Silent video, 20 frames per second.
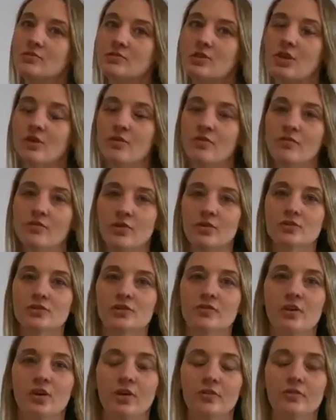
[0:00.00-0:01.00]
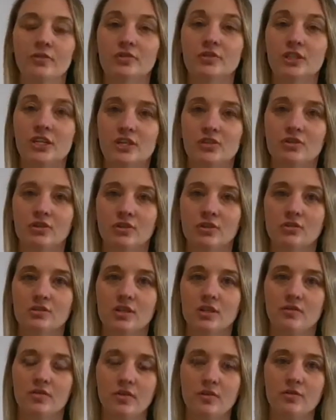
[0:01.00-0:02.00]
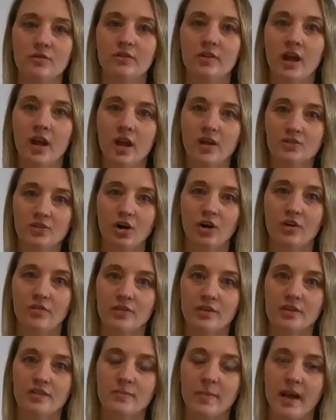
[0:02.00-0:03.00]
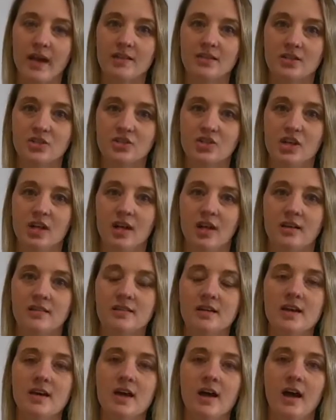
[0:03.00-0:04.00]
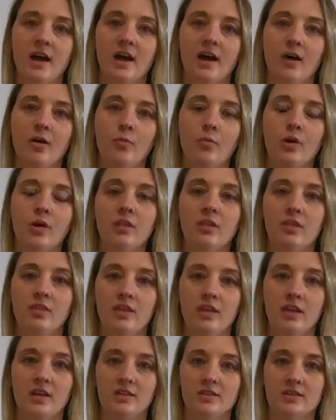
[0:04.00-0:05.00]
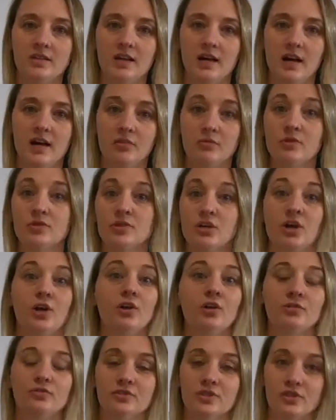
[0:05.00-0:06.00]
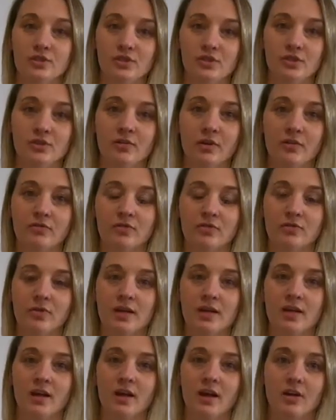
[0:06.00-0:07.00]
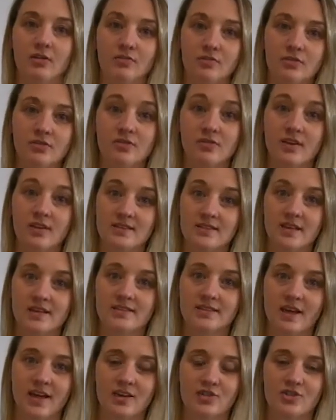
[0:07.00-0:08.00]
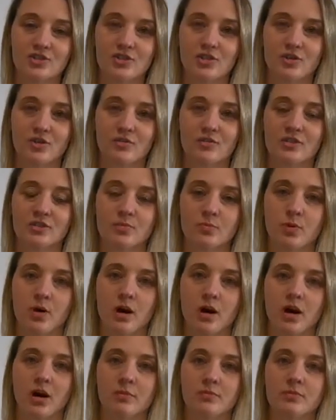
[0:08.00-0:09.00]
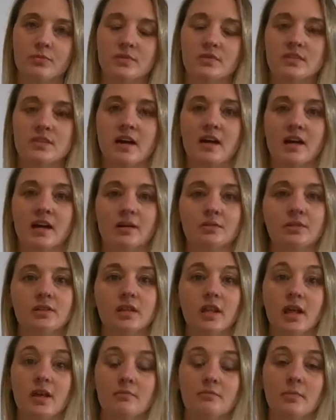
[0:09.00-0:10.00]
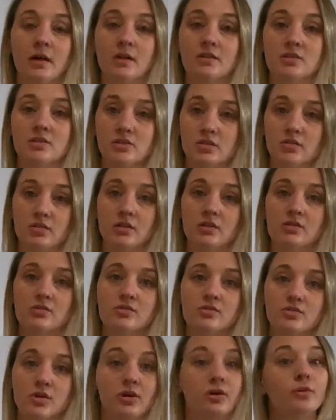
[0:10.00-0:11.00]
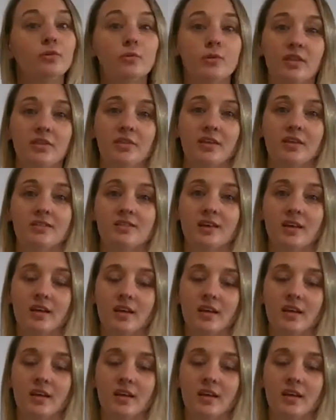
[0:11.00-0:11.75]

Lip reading: So first of all, for teachers, if you've not taught this passage yet, one of the things that I resolved to do after reading hundreds of essays last year on this prompt was that I would let my students struggle with it.